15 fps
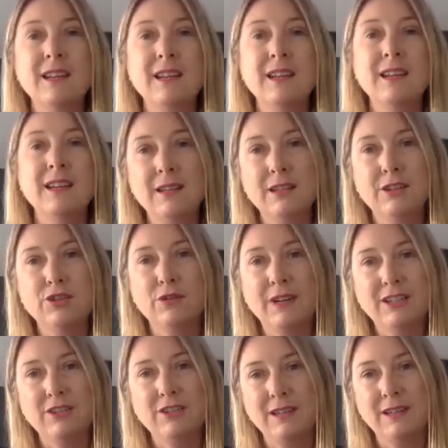that the
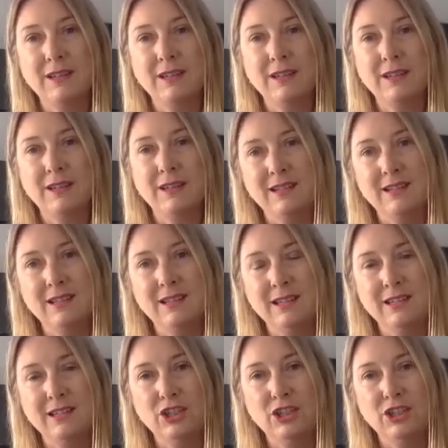director understands
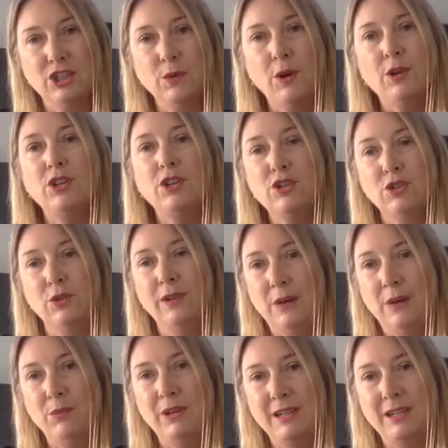that you only do that
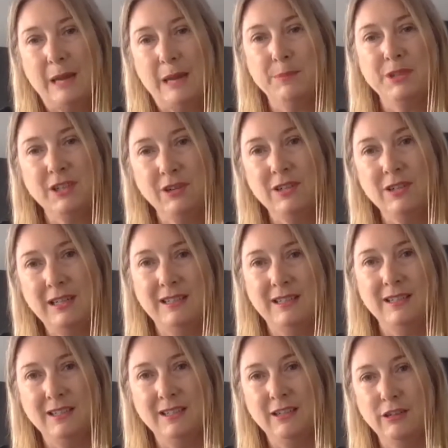when it's absolutely
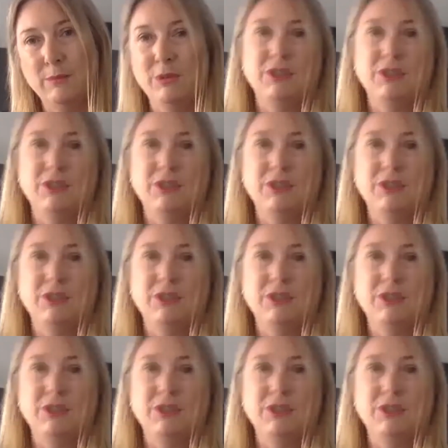necessary,